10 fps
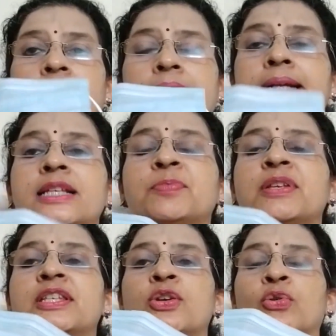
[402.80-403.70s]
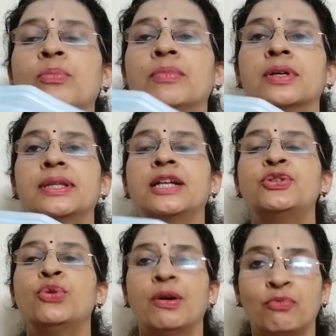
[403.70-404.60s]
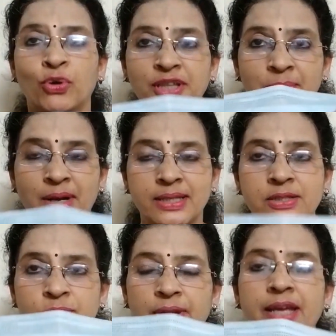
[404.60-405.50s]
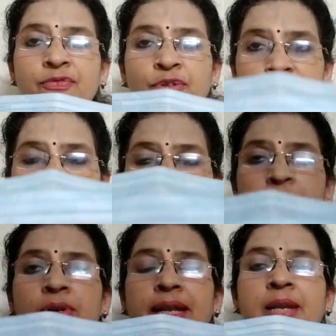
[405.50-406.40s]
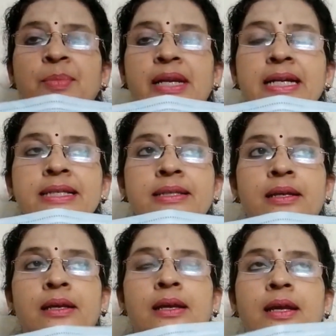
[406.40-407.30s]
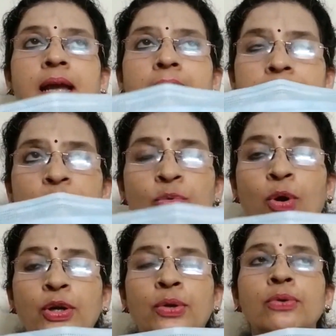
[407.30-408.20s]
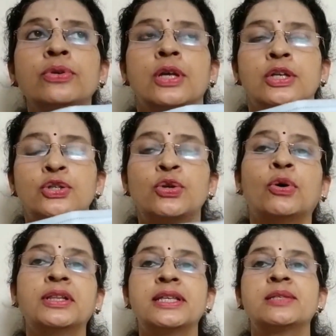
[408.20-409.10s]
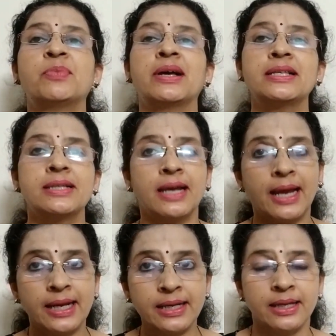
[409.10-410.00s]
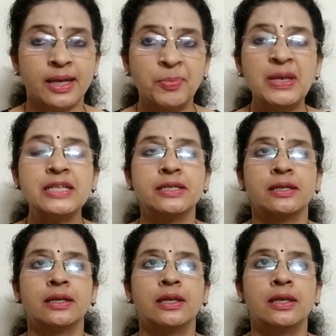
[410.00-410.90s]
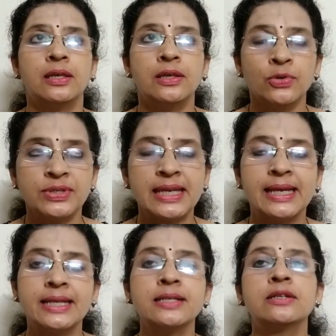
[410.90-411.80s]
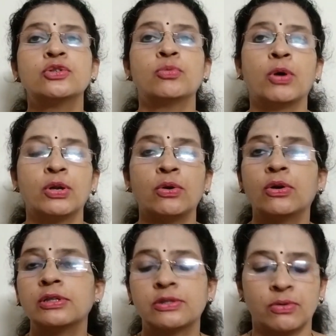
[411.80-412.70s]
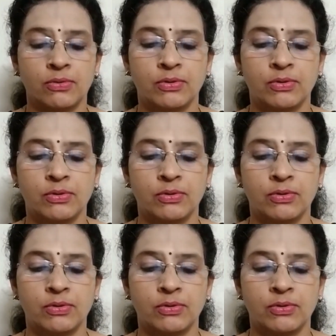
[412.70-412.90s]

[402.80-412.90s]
Let us presume that you have worn the mask today for just about 10 minutes and you want to store this mask and repeat using it tomorrow also.